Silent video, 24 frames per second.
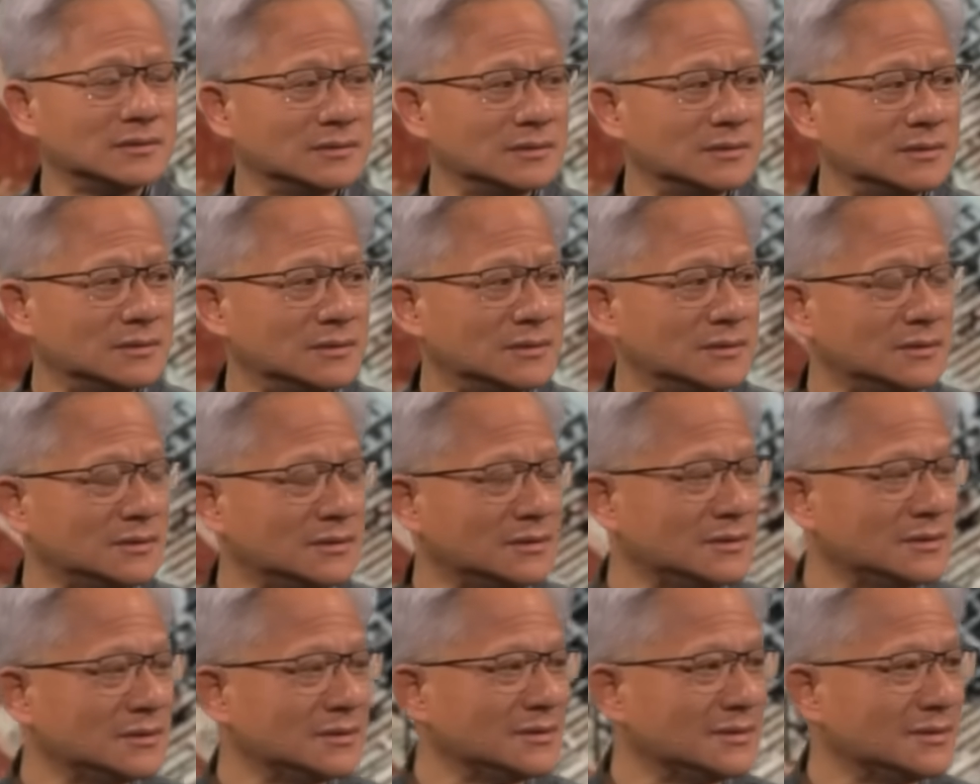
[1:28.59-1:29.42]

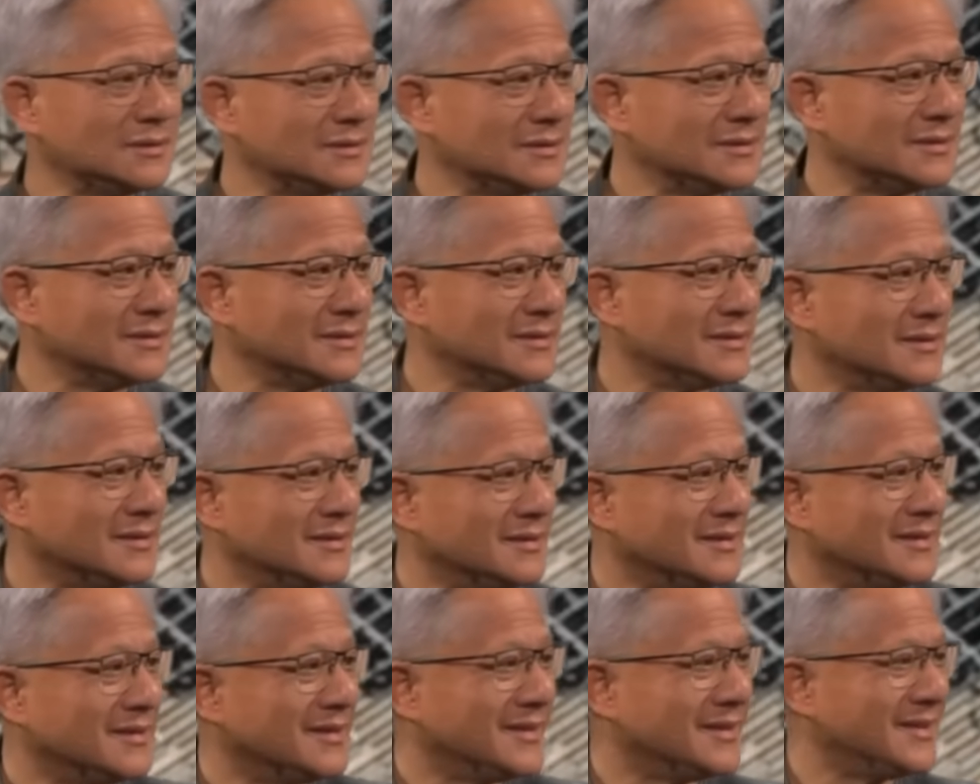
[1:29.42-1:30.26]

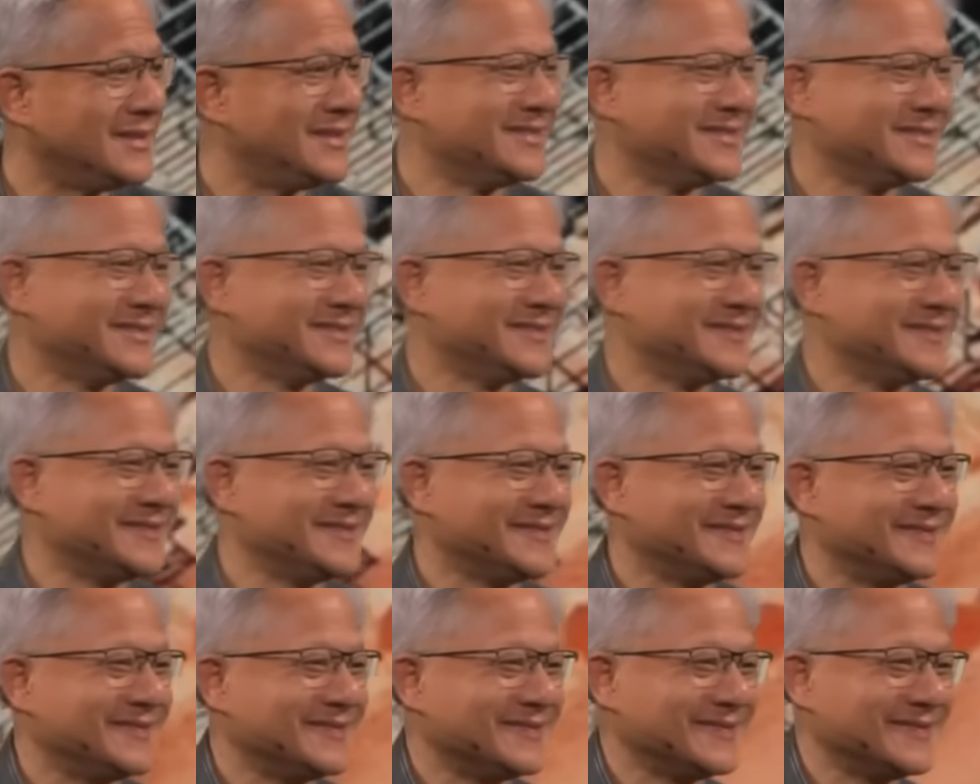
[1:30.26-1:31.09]

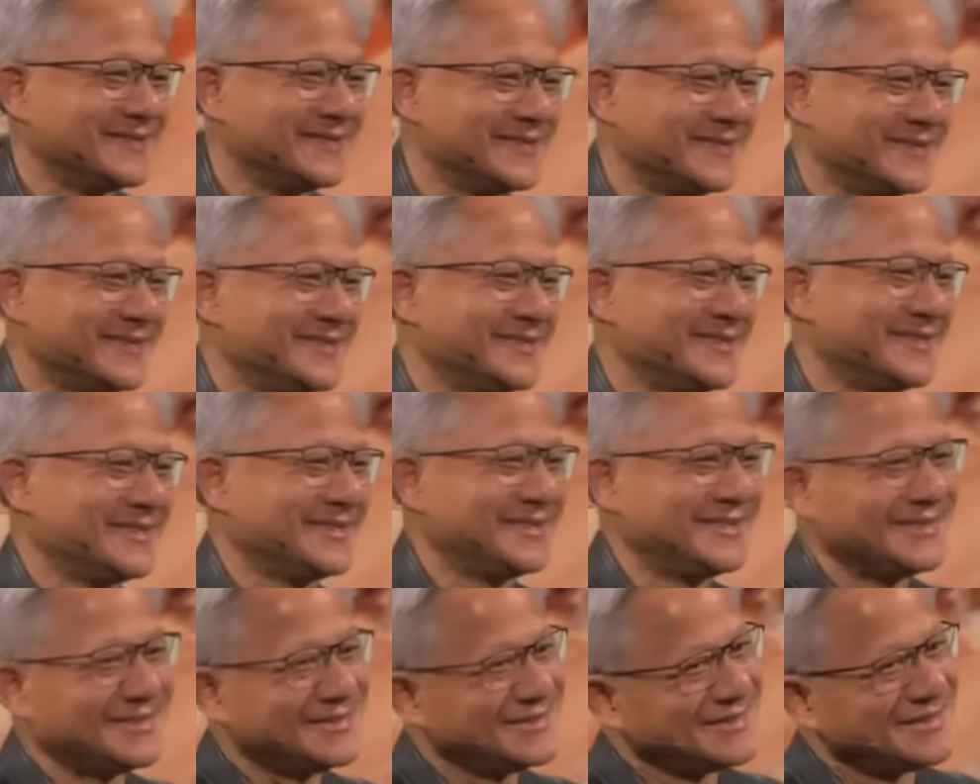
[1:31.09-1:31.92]

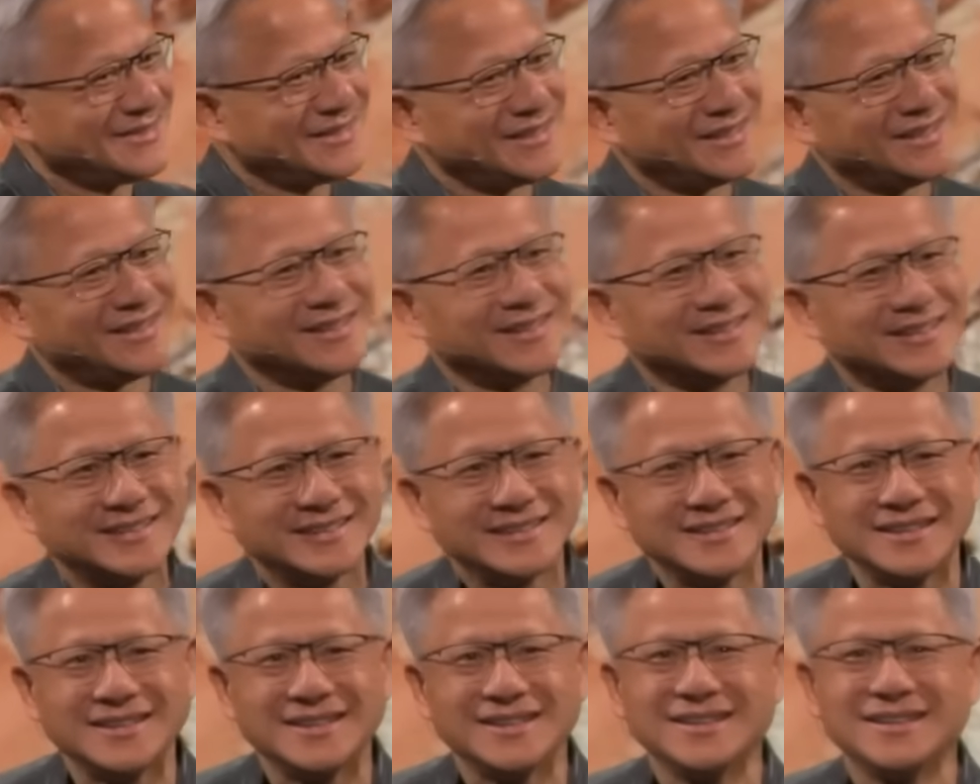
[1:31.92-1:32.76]

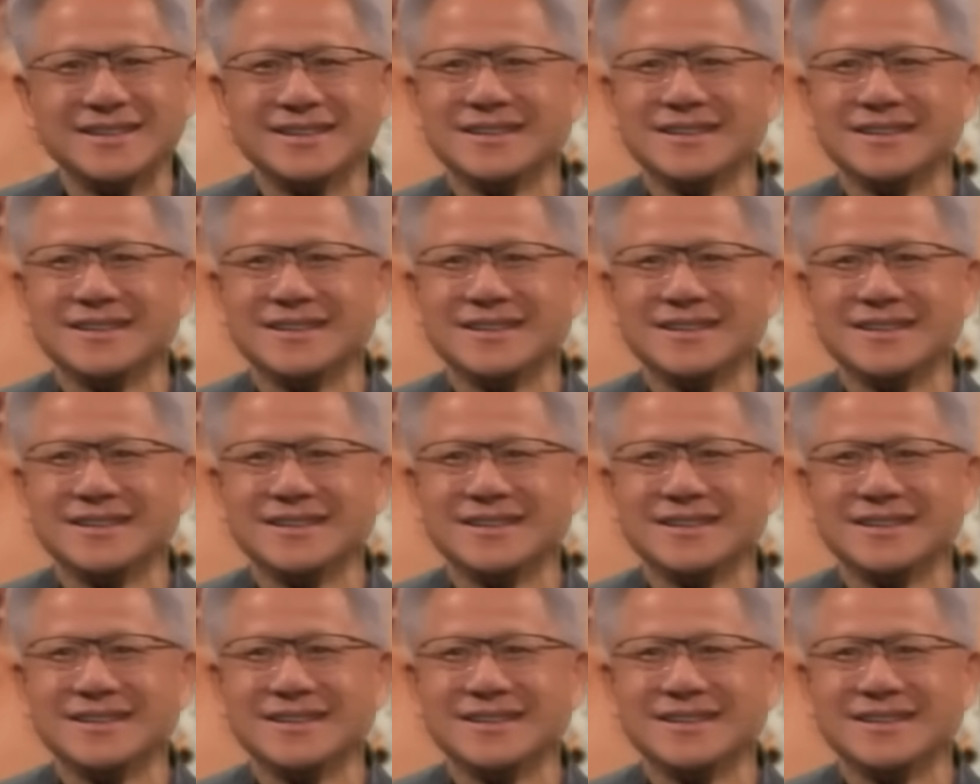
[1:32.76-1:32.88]
(silence)